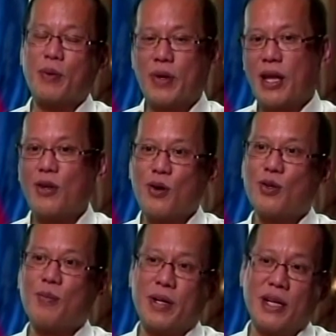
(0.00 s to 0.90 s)
But when they
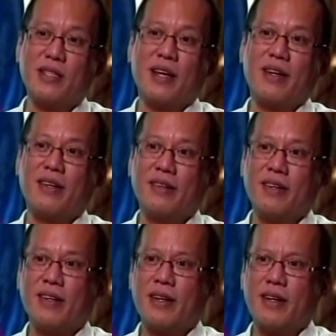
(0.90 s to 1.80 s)
talk to me, they'll say,
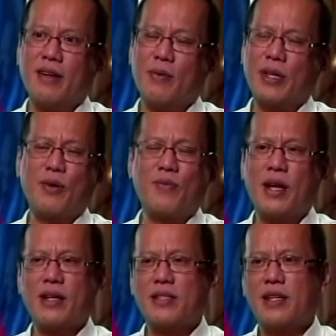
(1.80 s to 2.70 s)
hey, what
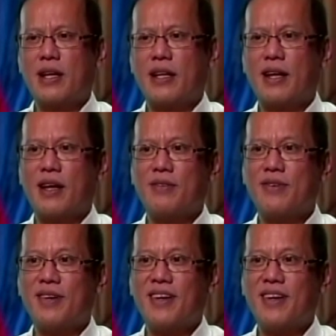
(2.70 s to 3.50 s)
you've done is still not enough.